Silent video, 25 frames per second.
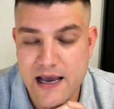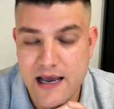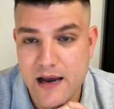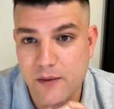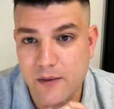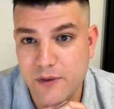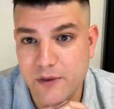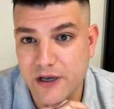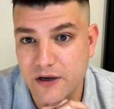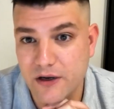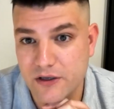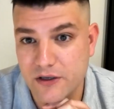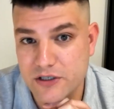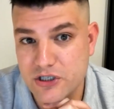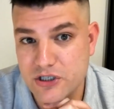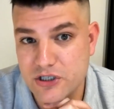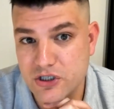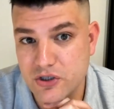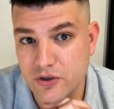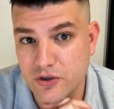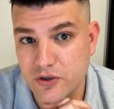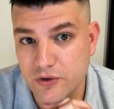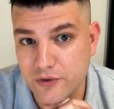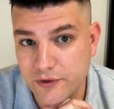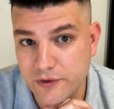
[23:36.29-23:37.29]
And we got
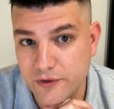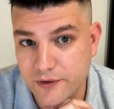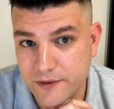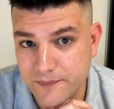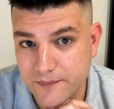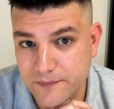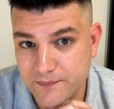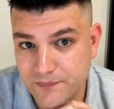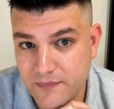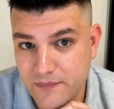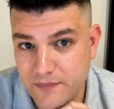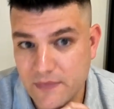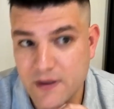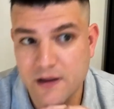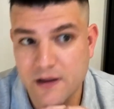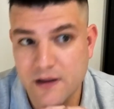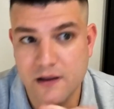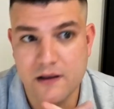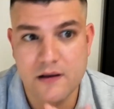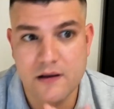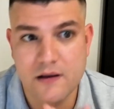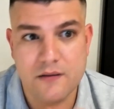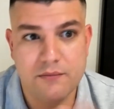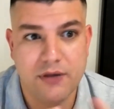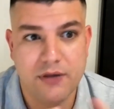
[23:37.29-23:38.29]
sued
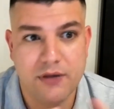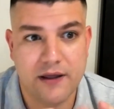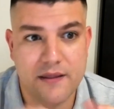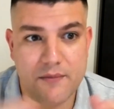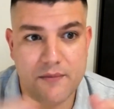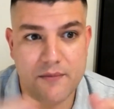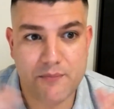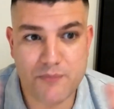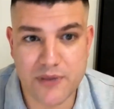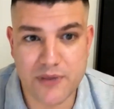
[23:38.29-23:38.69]
by the